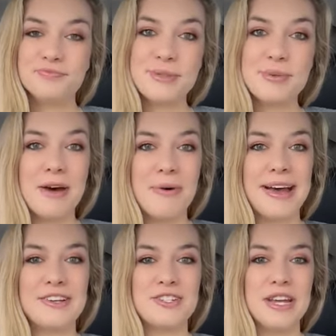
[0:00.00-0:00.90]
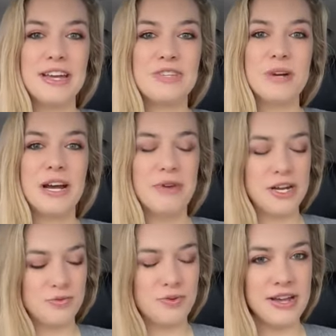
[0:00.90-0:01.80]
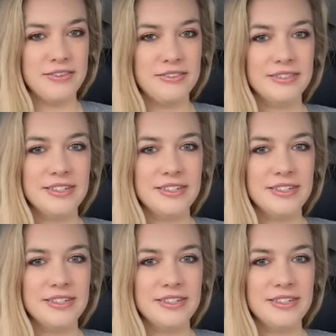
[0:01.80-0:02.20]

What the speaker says: that's why I watched it. I should probably watch one.